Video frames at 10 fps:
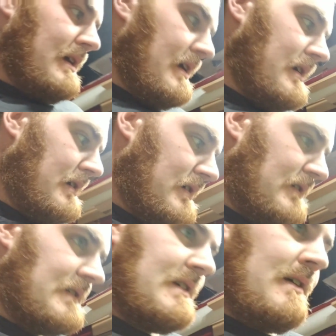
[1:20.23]

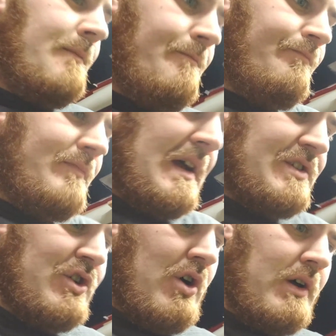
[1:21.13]
is I
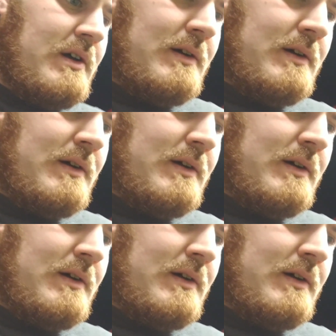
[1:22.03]
took,